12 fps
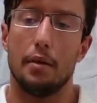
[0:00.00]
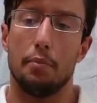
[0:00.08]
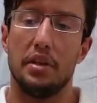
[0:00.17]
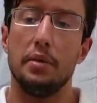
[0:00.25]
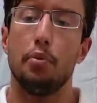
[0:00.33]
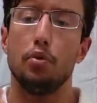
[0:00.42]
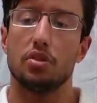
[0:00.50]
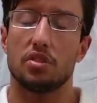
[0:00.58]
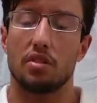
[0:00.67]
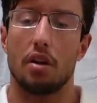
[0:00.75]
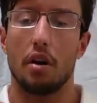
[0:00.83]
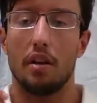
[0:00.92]
people
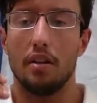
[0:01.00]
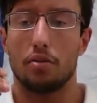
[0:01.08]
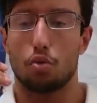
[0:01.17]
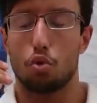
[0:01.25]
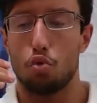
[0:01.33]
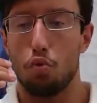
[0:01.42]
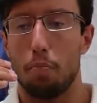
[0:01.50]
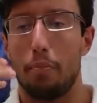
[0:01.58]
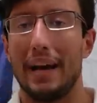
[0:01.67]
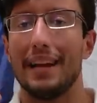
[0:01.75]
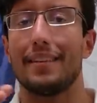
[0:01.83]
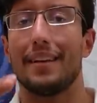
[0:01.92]
started to
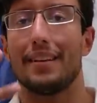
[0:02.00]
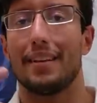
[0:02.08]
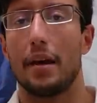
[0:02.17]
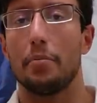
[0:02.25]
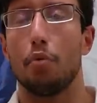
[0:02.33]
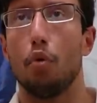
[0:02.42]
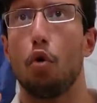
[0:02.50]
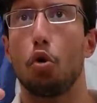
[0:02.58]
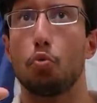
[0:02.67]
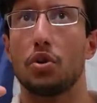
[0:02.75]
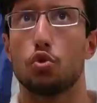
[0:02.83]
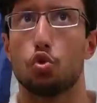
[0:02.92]
bet and gamble
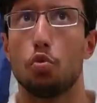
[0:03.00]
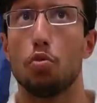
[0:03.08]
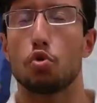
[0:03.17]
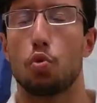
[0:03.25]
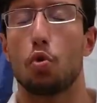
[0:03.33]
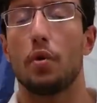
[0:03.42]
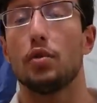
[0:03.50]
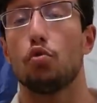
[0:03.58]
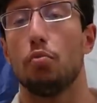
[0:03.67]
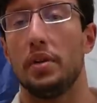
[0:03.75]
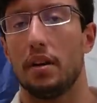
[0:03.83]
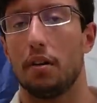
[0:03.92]
on what Zoomers were going
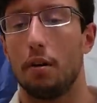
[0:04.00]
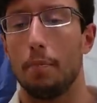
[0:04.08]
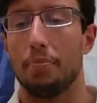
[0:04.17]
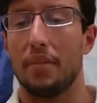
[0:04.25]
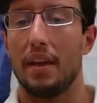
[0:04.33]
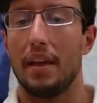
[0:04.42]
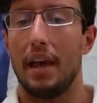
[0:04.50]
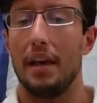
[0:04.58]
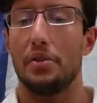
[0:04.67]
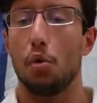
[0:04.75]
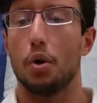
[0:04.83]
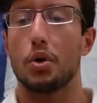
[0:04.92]
to become.
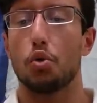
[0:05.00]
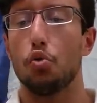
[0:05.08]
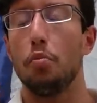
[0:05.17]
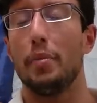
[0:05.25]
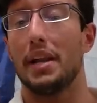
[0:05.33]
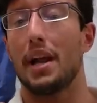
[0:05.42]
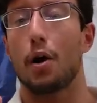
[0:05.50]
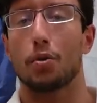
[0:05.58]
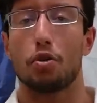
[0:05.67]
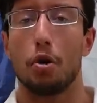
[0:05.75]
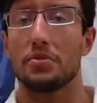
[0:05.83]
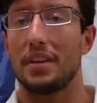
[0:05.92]
And there were two main
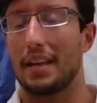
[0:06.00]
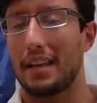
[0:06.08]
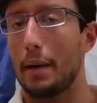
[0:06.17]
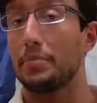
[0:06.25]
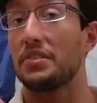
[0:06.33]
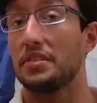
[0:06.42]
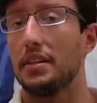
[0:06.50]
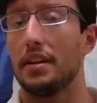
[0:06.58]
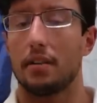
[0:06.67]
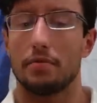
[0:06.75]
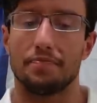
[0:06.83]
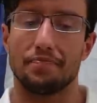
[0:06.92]
outcomes I kept
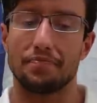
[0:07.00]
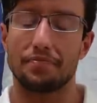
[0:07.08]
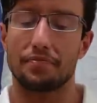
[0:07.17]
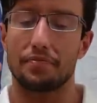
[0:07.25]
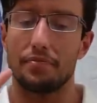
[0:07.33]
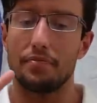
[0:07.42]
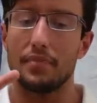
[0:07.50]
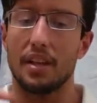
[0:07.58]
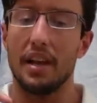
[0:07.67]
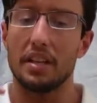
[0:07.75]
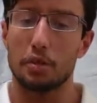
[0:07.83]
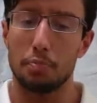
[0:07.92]
seeing.
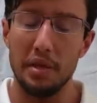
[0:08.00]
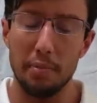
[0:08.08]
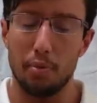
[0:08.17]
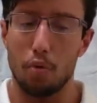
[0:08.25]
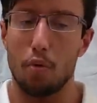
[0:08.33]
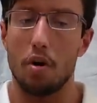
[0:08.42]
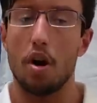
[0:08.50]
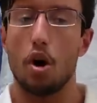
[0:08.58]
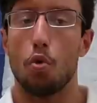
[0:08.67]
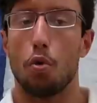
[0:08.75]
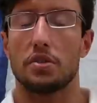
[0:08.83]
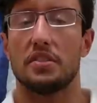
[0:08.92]
It's people
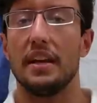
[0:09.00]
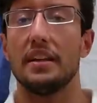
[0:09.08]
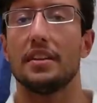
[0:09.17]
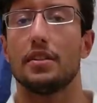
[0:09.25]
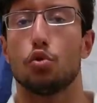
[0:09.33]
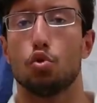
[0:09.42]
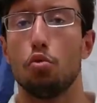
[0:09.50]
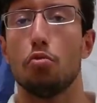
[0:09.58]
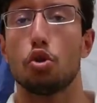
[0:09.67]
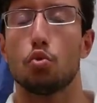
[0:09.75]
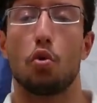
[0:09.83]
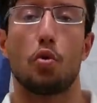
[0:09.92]
we're saying that
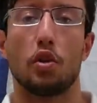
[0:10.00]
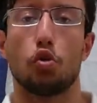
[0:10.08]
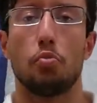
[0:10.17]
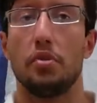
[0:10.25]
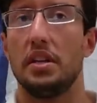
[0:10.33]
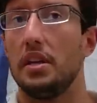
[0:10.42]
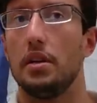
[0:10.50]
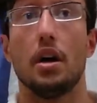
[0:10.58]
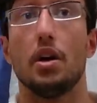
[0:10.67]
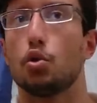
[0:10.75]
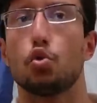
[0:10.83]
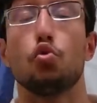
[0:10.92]
Zoomers were going to be
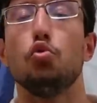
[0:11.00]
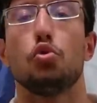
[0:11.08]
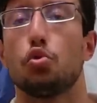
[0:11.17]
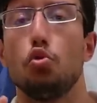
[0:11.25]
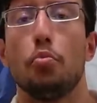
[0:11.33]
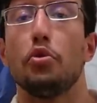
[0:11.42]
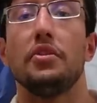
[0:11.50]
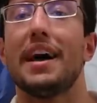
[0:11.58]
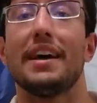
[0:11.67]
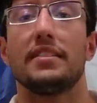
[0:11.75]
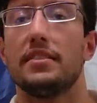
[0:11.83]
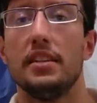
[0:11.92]
su super
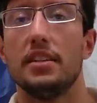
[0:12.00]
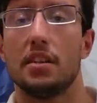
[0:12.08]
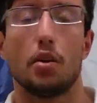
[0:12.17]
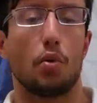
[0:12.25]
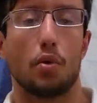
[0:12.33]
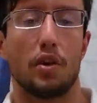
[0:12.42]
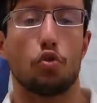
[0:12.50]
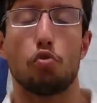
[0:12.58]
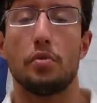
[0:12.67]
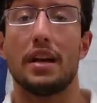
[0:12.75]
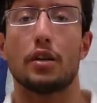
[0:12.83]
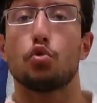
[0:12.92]
Nazis and they were going to
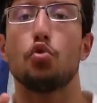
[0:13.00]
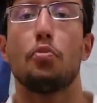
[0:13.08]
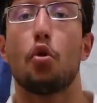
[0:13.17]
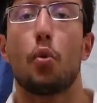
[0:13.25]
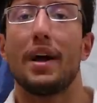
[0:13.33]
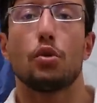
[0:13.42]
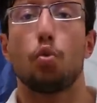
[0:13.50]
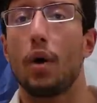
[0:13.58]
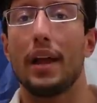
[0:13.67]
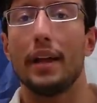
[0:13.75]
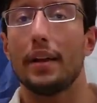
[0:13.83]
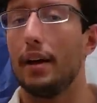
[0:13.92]
be like super right
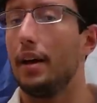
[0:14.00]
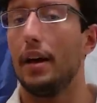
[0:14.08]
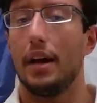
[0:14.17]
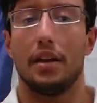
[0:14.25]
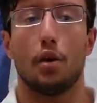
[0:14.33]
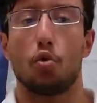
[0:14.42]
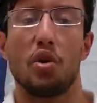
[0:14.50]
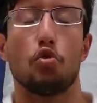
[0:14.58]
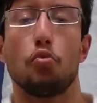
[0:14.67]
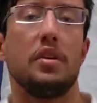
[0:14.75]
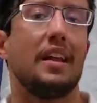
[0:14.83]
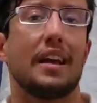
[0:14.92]
wing and they're going
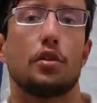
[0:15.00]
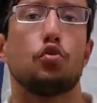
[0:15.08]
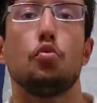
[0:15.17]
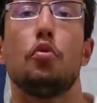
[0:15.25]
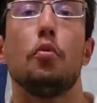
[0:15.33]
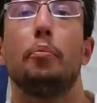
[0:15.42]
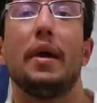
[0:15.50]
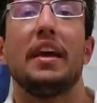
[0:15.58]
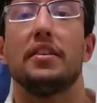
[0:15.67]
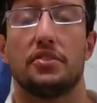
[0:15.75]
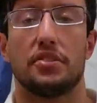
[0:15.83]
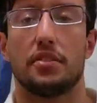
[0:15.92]
to be like super
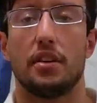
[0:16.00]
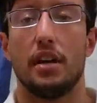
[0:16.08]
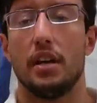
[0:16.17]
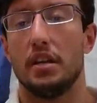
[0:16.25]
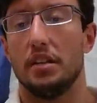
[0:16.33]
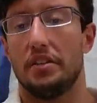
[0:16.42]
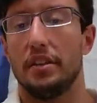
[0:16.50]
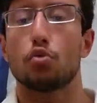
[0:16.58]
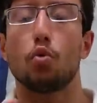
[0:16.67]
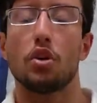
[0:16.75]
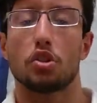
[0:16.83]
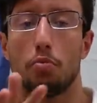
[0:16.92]
based. This
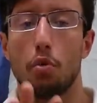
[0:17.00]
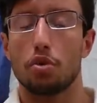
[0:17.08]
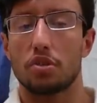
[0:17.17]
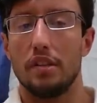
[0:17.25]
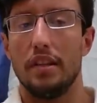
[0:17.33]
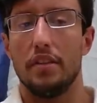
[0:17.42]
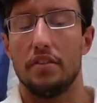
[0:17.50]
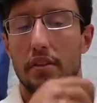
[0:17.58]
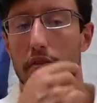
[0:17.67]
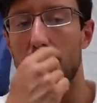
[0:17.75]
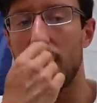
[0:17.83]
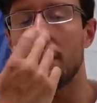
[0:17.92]
was mostly
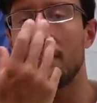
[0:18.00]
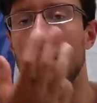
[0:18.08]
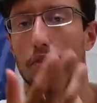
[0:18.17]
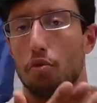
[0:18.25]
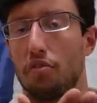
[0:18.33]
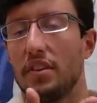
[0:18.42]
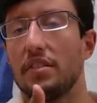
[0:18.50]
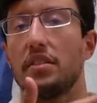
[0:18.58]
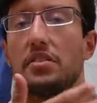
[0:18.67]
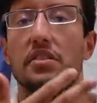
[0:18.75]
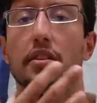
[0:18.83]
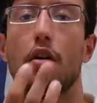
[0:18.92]
the, fant the
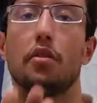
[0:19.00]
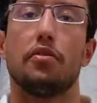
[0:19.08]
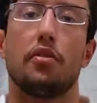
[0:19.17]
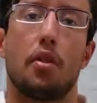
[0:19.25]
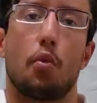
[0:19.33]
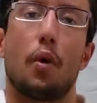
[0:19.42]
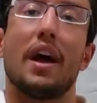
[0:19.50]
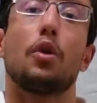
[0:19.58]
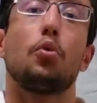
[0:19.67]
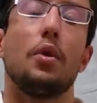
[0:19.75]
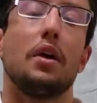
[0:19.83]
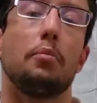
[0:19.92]
fantasy of
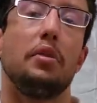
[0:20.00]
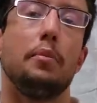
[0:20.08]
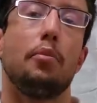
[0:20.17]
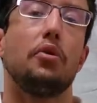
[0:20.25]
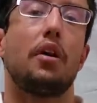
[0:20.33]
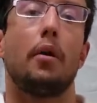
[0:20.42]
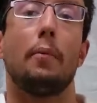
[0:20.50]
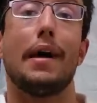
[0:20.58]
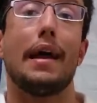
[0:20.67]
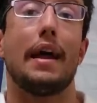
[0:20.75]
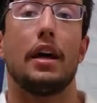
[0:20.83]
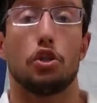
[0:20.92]
right wing people that are my
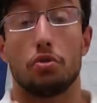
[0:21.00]
age